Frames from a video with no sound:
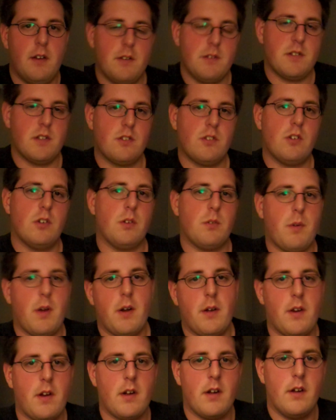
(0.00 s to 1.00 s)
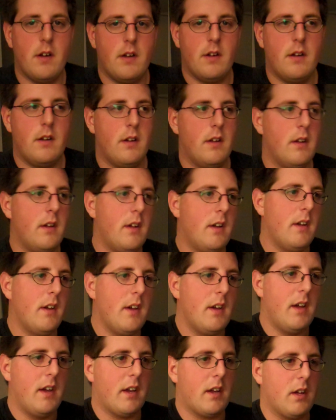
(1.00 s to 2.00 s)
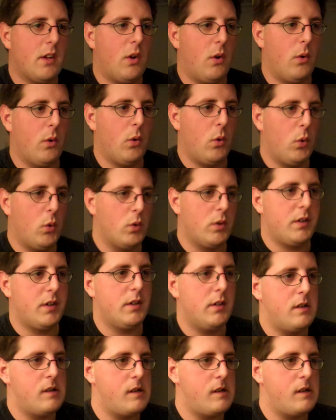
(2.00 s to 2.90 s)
Such a good router. It could hold